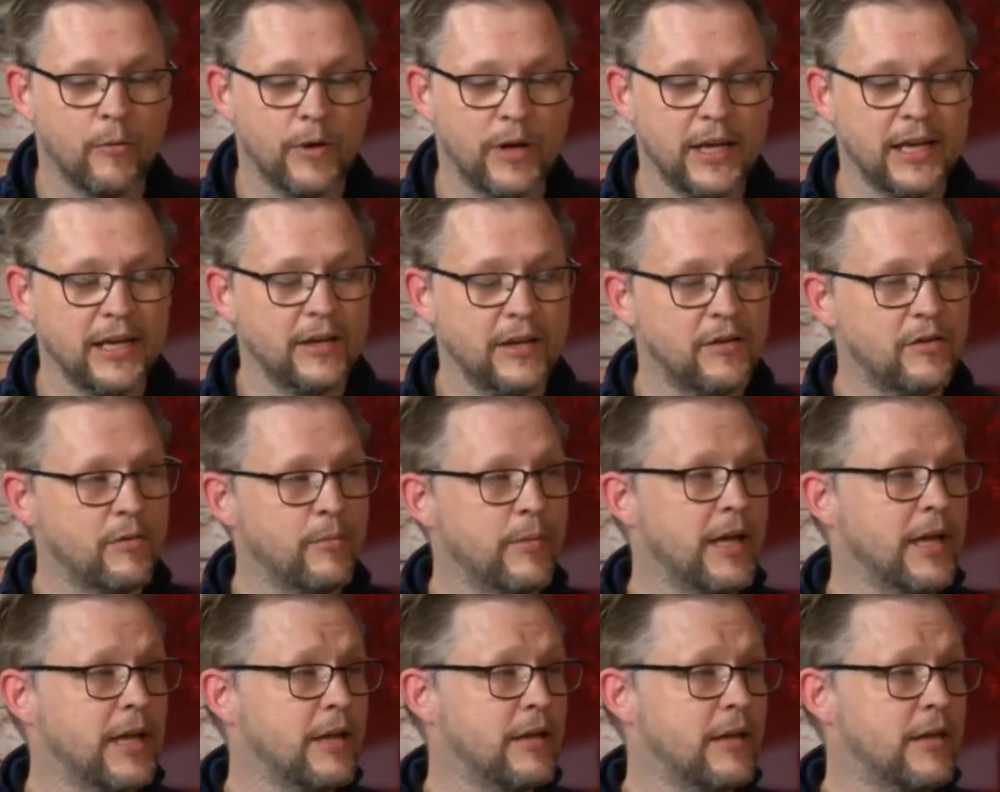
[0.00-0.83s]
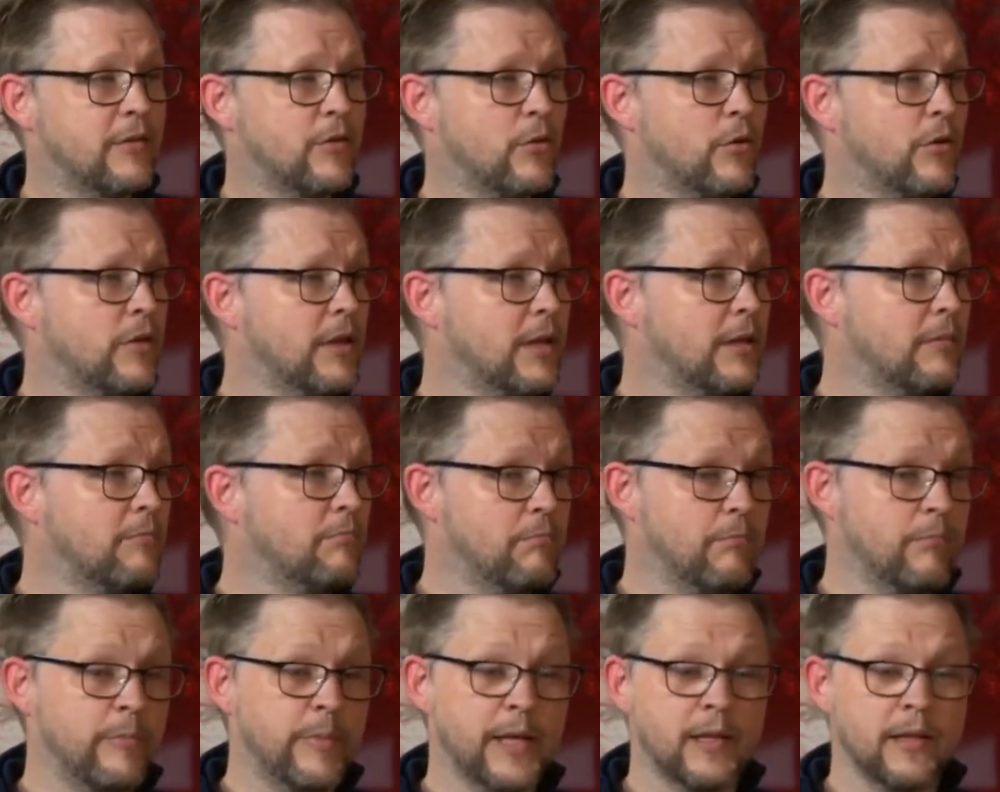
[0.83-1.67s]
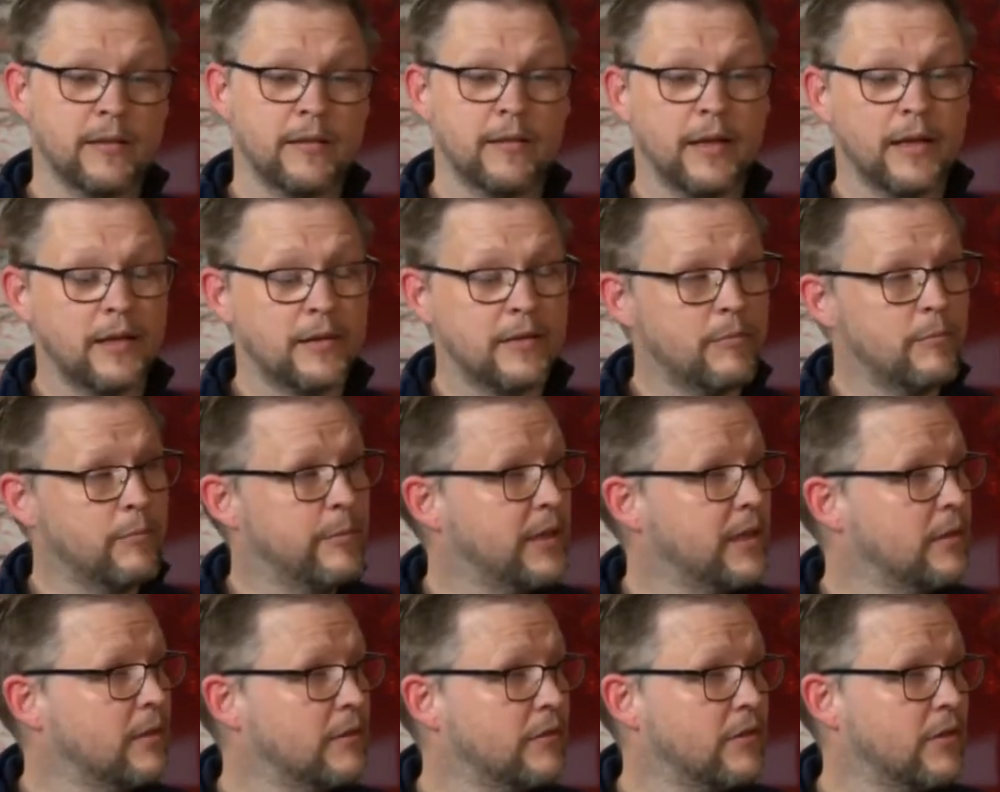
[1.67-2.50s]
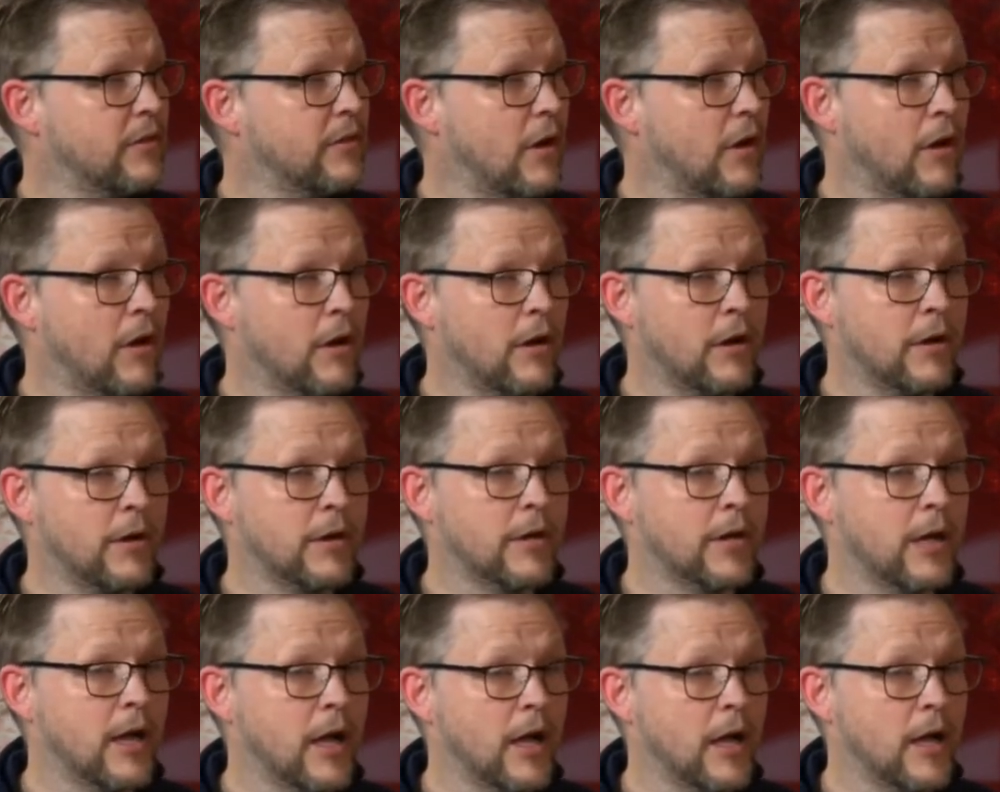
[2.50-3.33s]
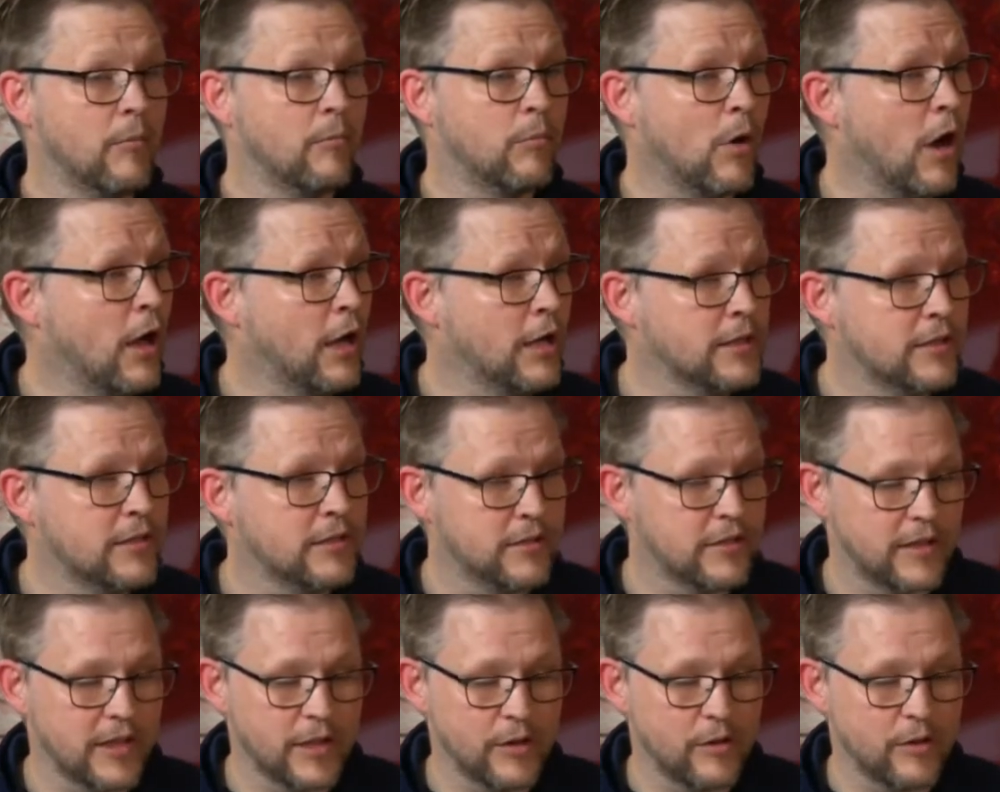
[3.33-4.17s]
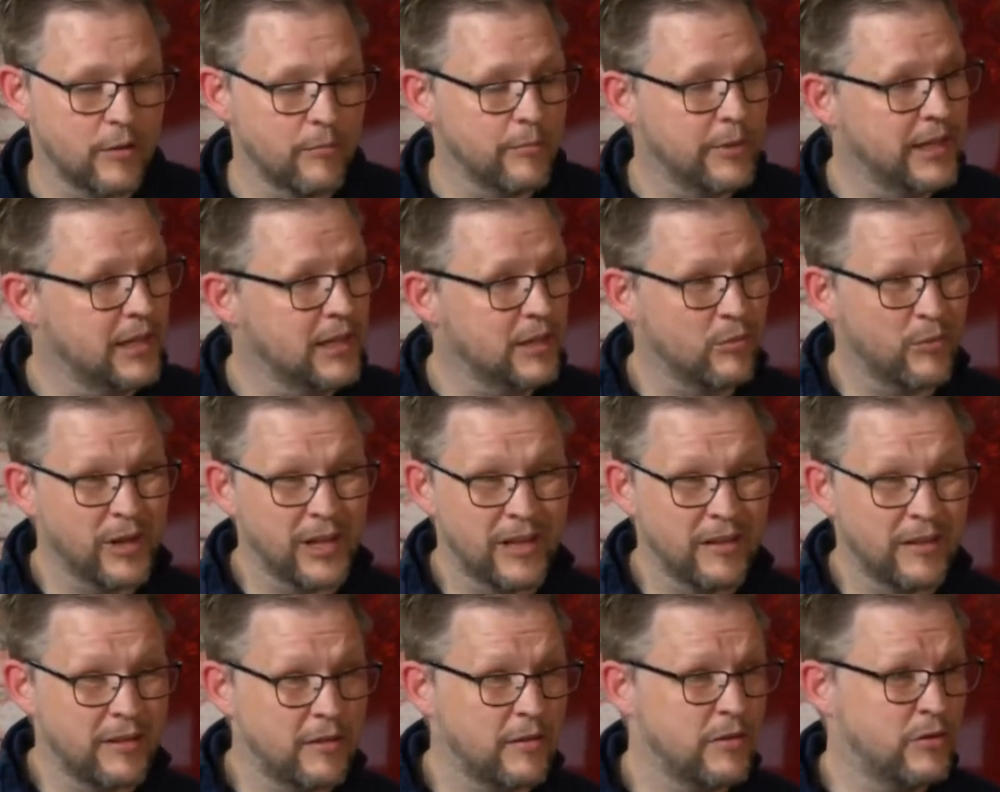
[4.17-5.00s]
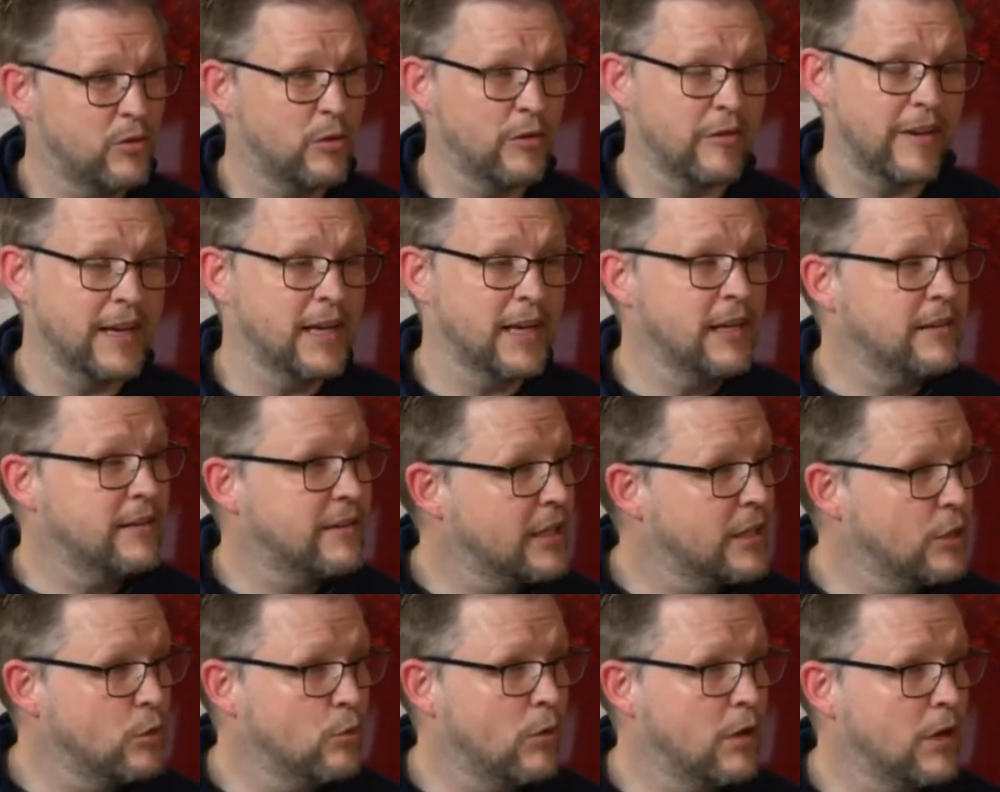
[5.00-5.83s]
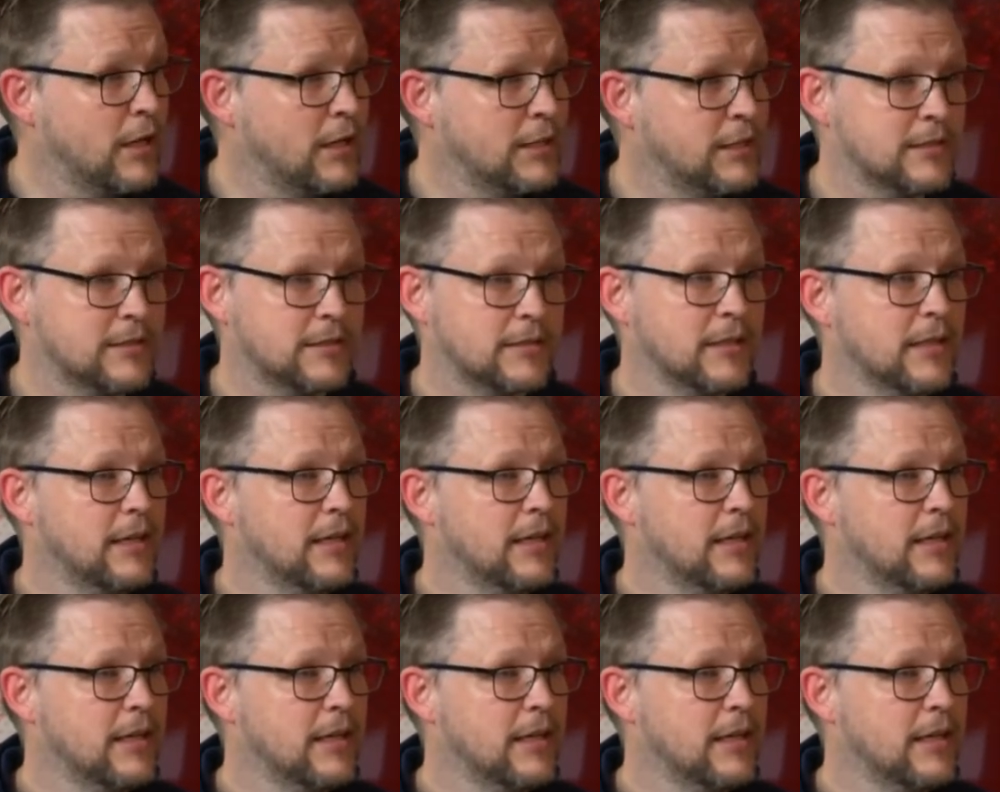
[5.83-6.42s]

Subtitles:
We need to make sure that builds are broad, that you can build with sort of anything you want,